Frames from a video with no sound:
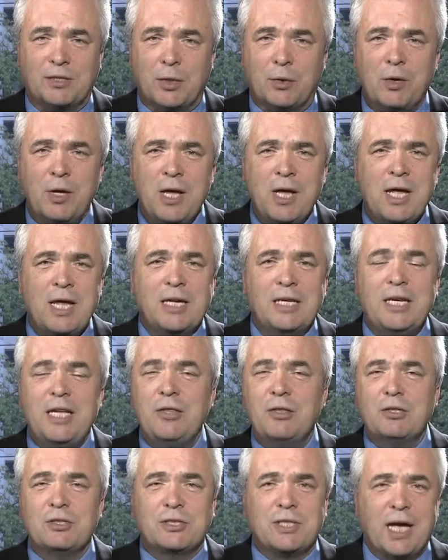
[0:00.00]
So
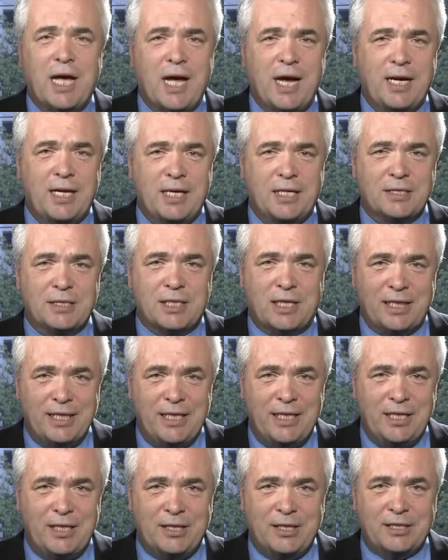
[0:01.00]
neither side is
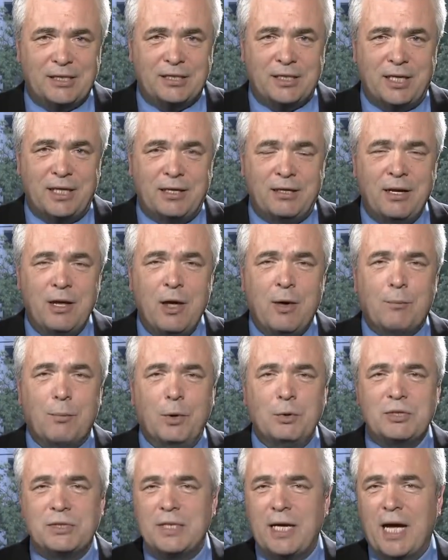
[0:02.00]
clean in this thing.
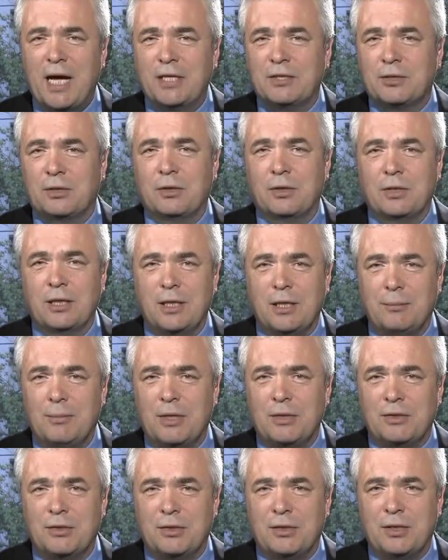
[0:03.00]
Both sides are a little
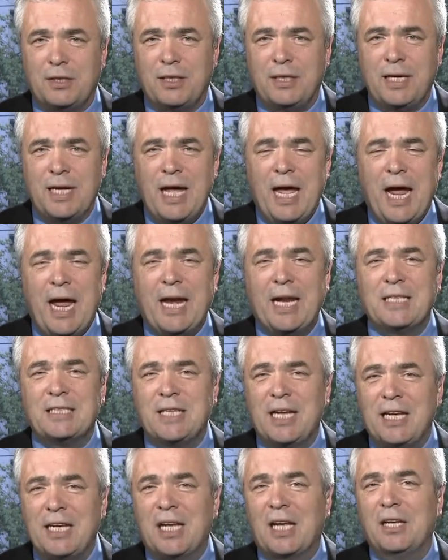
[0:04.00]
bit dirty, and it's
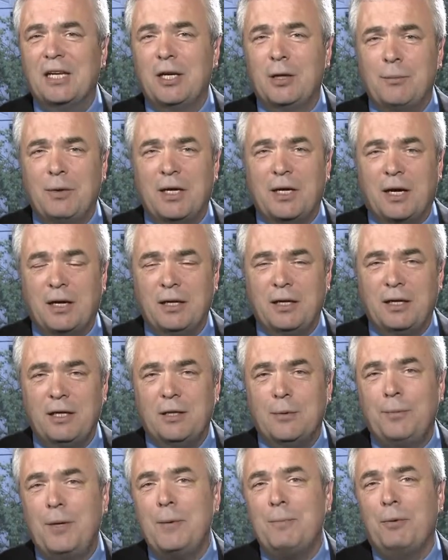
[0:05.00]
getting a little bit ugly,
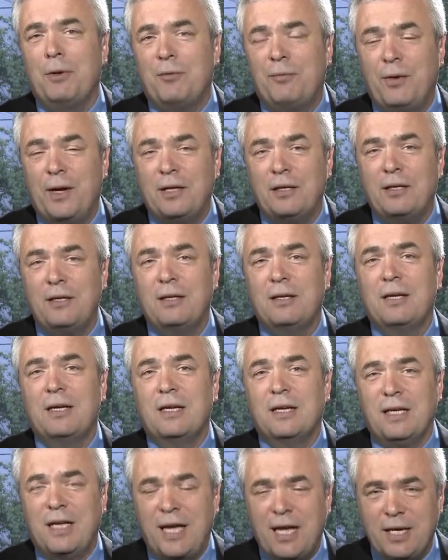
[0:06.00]
and the people affected,
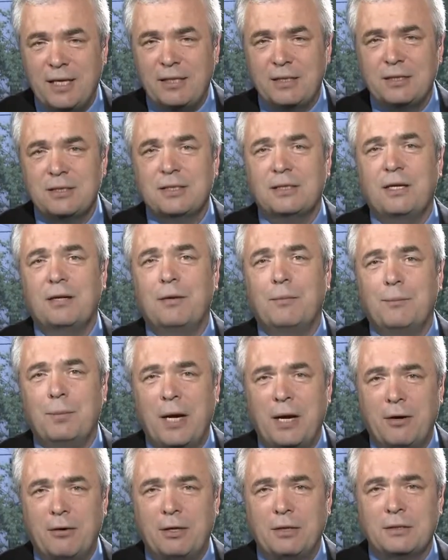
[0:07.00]
kids,
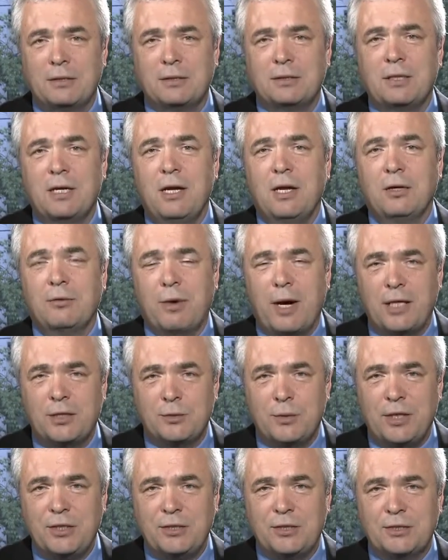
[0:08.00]
parents,
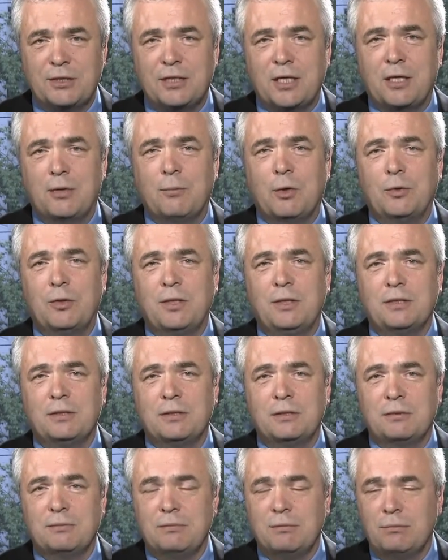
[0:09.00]
graduation
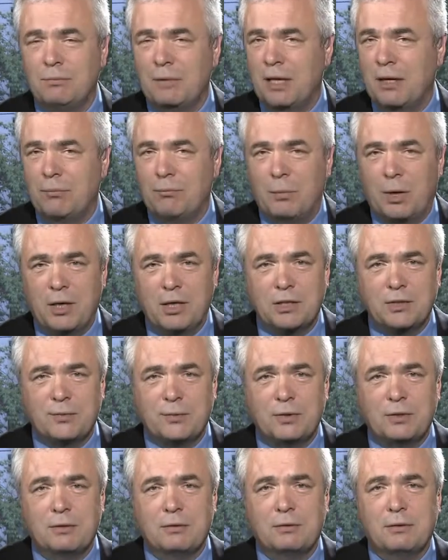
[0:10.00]
ceremonies, uh, marks
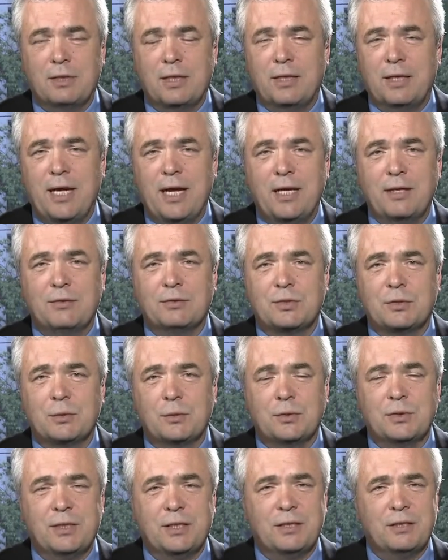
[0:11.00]
for uh, end of
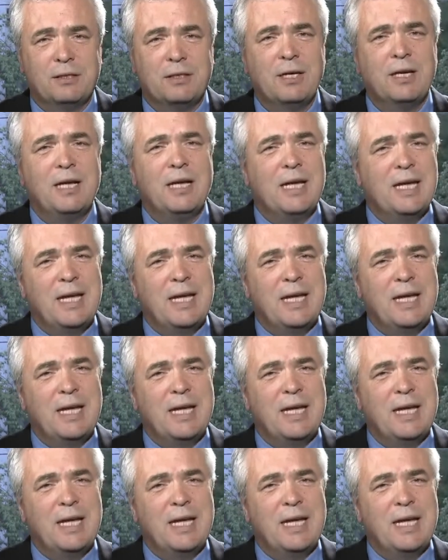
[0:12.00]
school year.